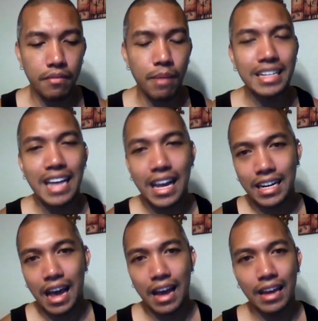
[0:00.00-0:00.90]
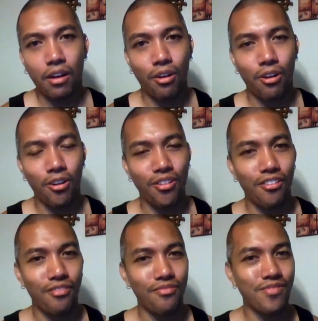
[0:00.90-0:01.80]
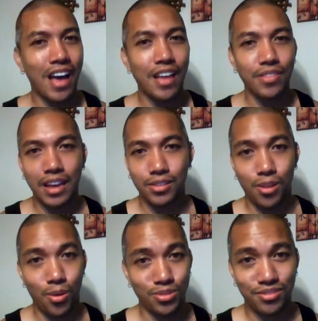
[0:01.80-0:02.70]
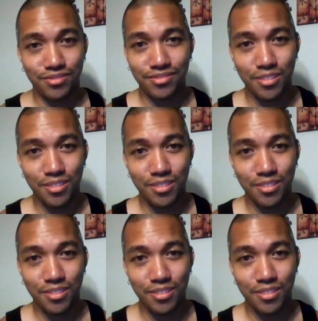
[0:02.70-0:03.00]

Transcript: My dad and I are not that close.